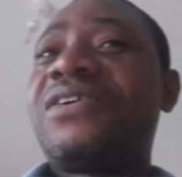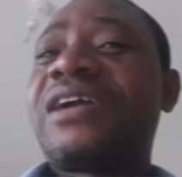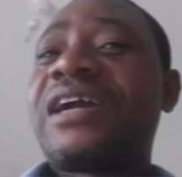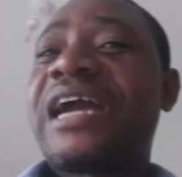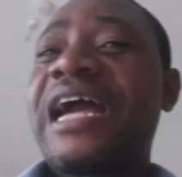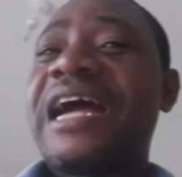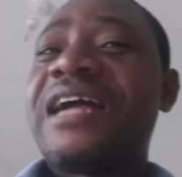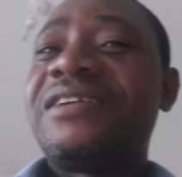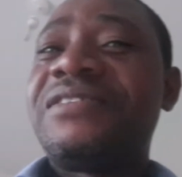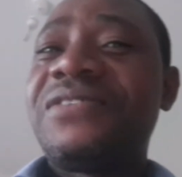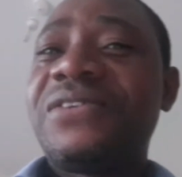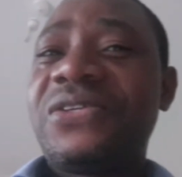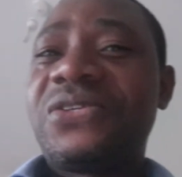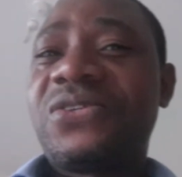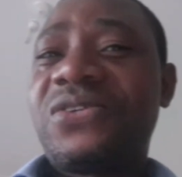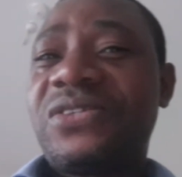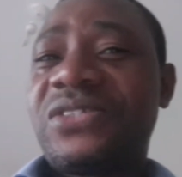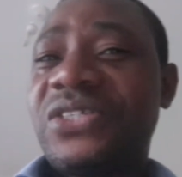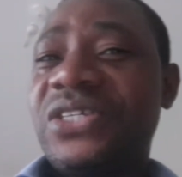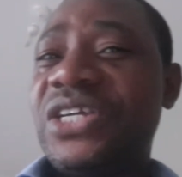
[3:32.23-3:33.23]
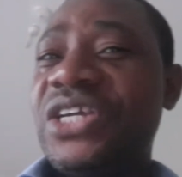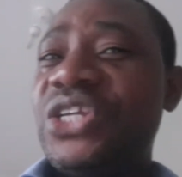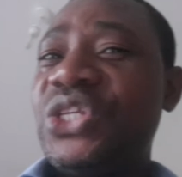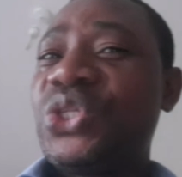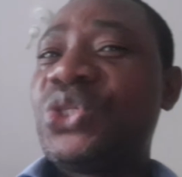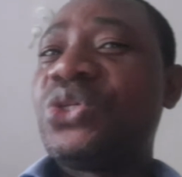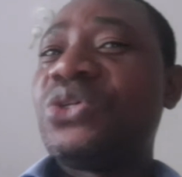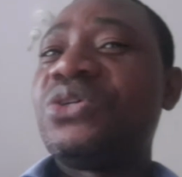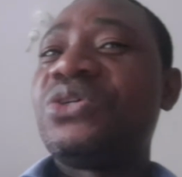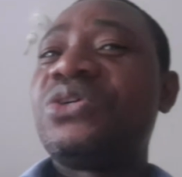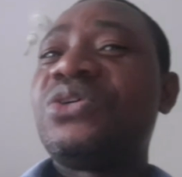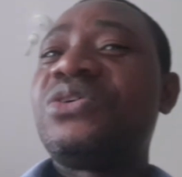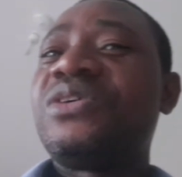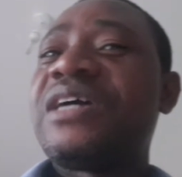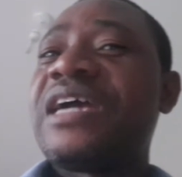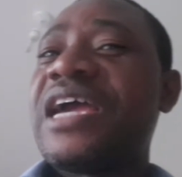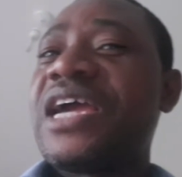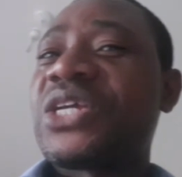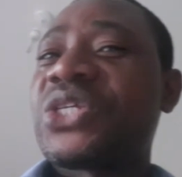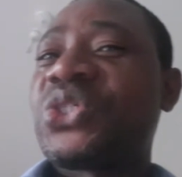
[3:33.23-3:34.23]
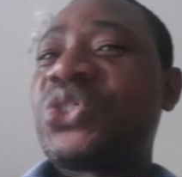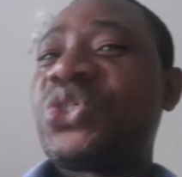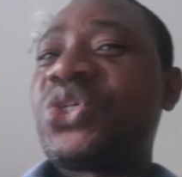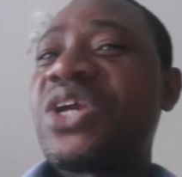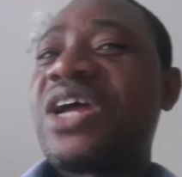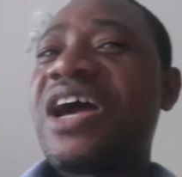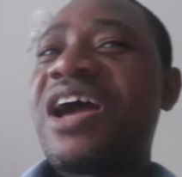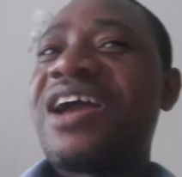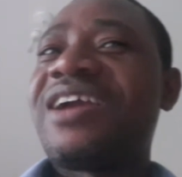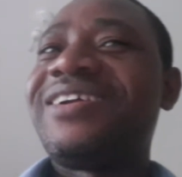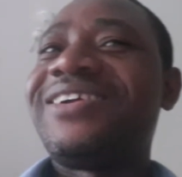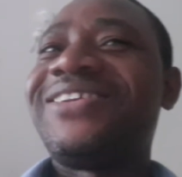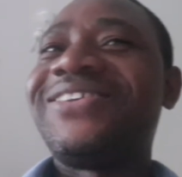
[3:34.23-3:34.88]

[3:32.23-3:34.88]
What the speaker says: can result into extra,